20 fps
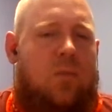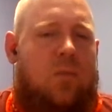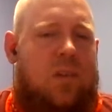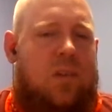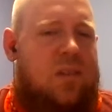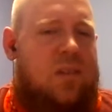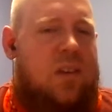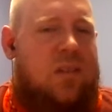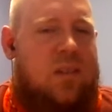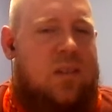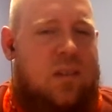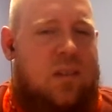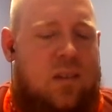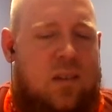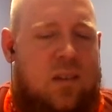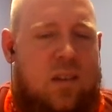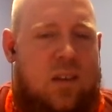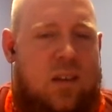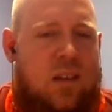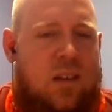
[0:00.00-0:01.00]
we see the
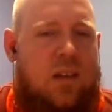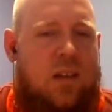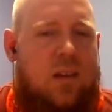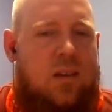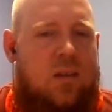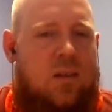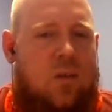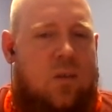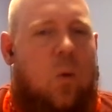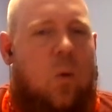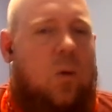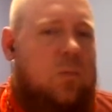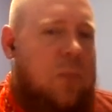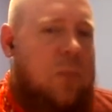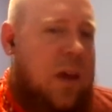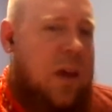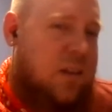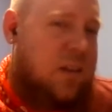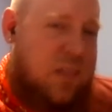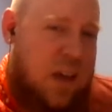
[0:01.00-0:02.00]
old
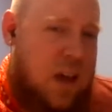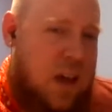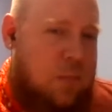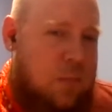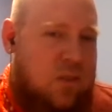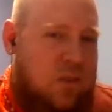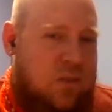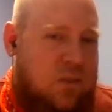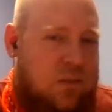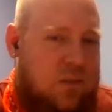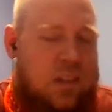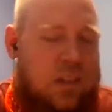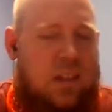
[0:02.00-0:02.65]
man Cable.